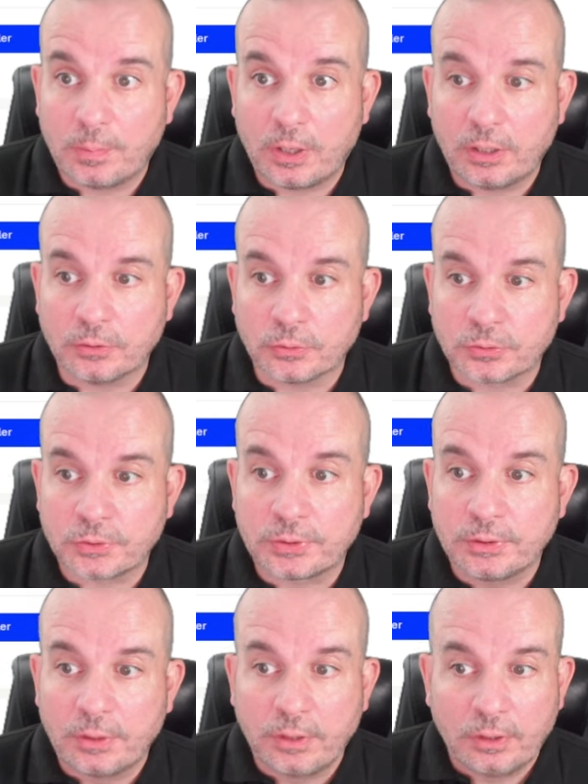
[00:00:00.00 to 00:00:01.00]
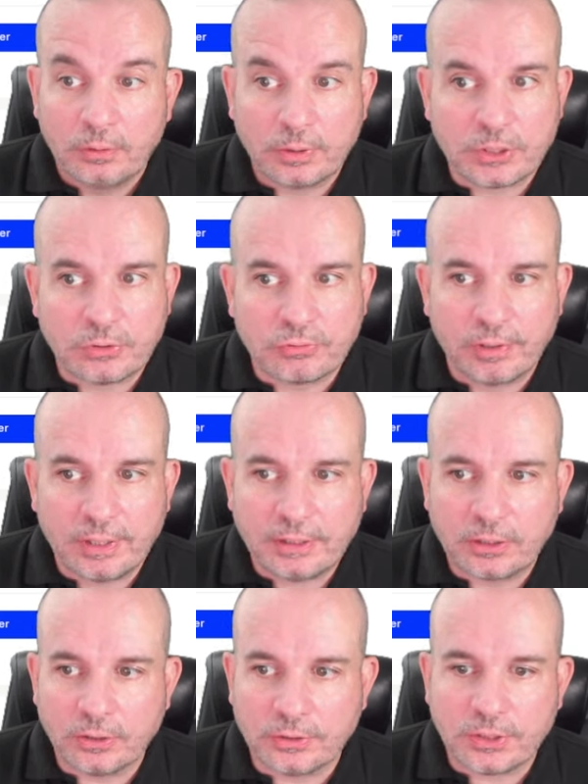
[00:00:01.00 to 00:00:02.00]
miles, which is really
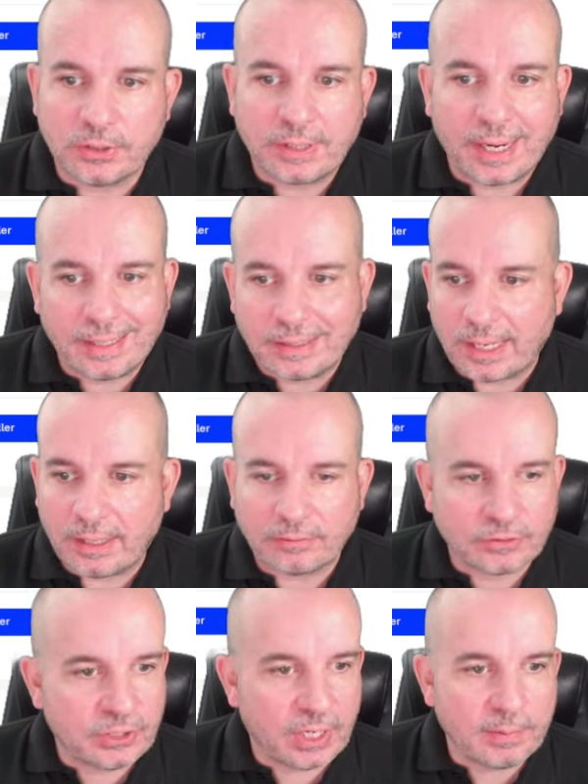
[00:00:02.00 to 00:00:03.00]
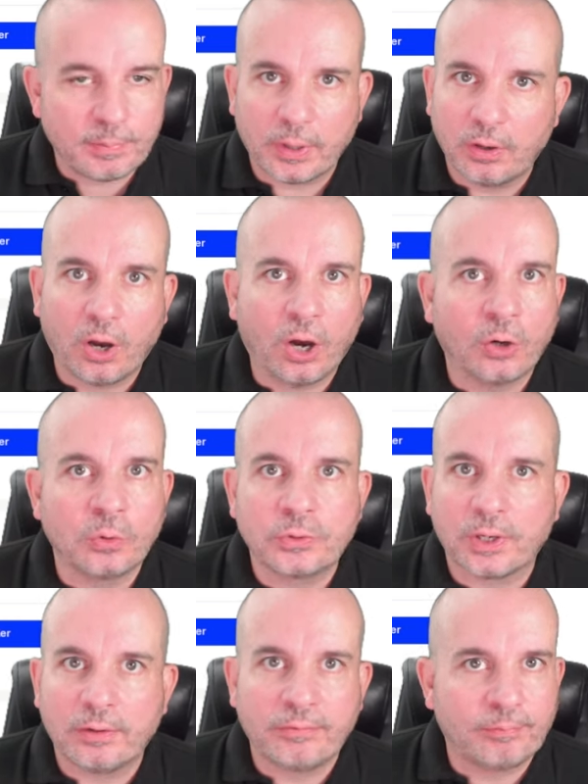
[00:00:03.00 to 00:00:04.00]
good. You can get cheaper,
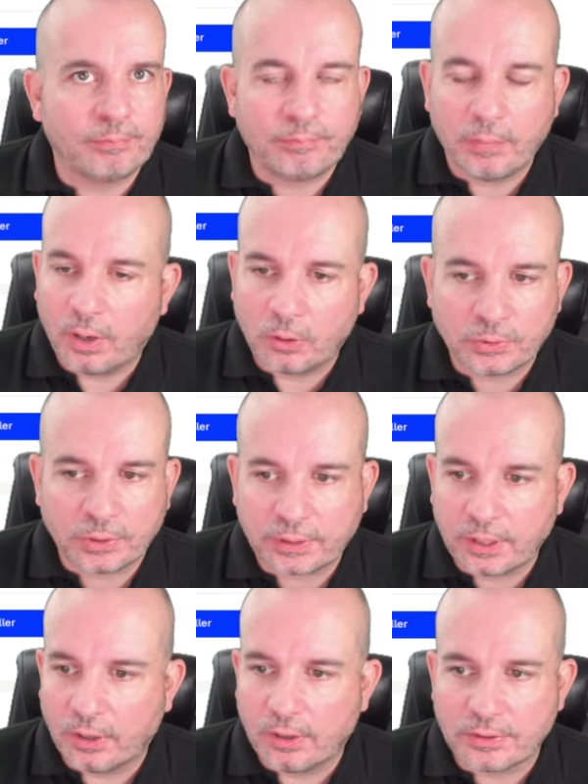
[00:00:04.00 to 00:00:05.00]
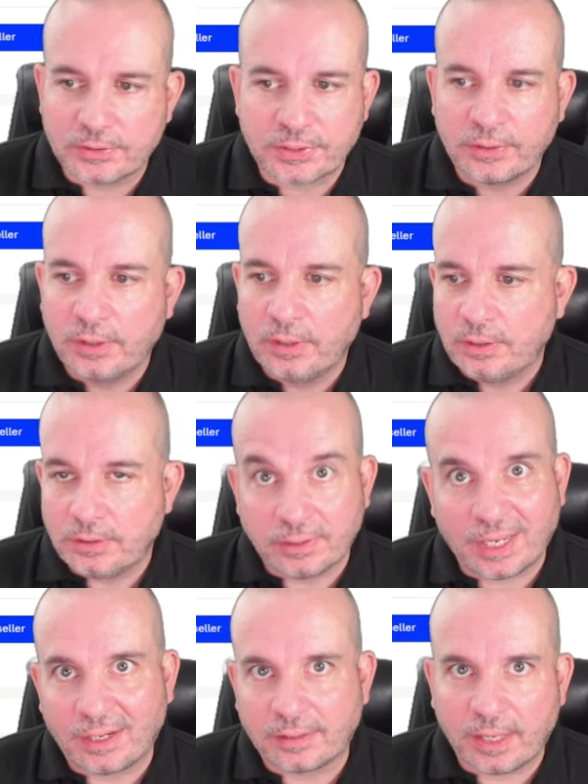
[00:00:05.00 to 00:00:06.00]
older cars. You
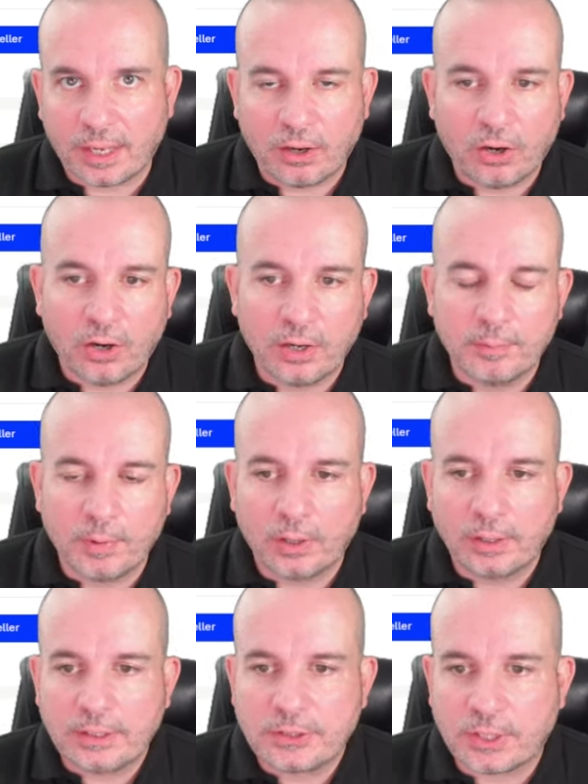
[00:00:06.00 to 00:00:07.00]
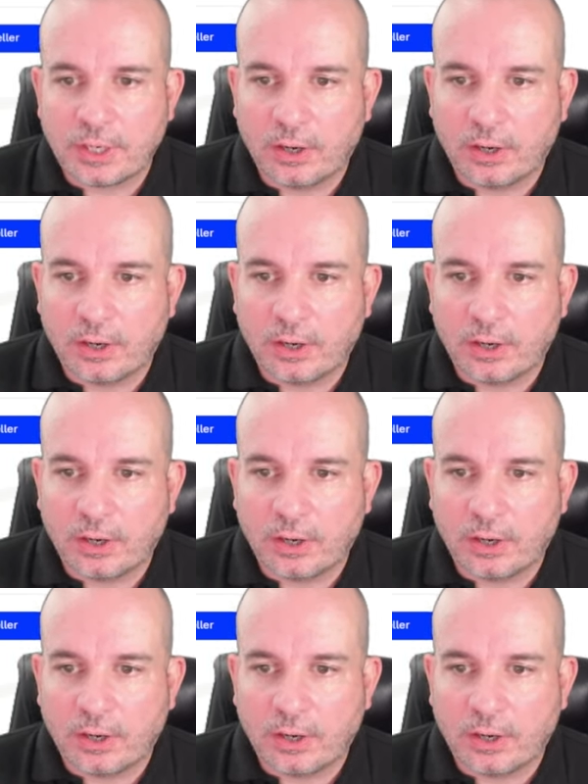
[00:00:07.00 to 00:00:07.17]
can get higher mileage